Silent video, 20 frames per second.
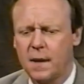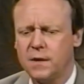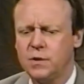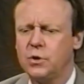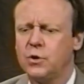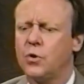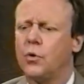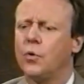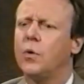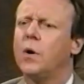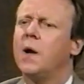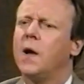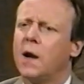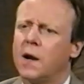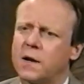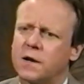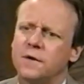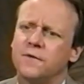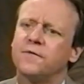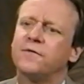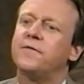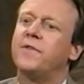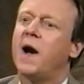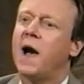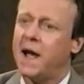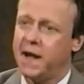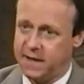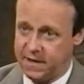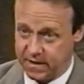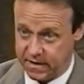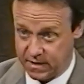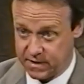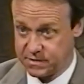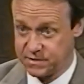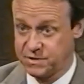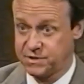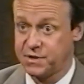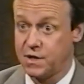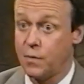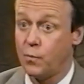you know, confiding in
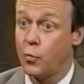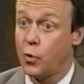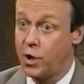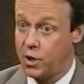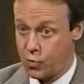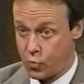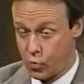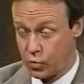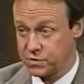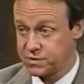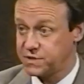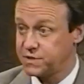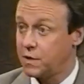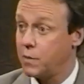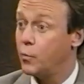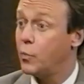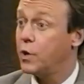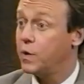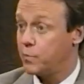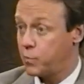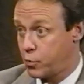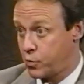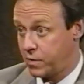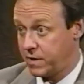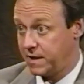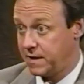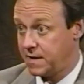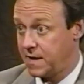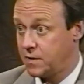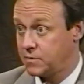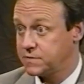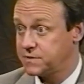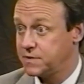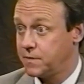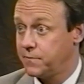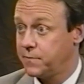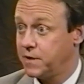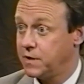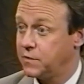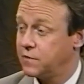someone or someone pointing out
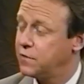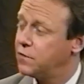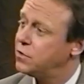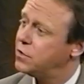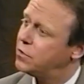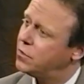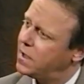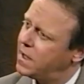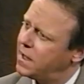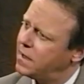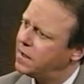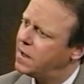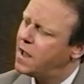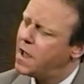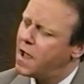something to you. And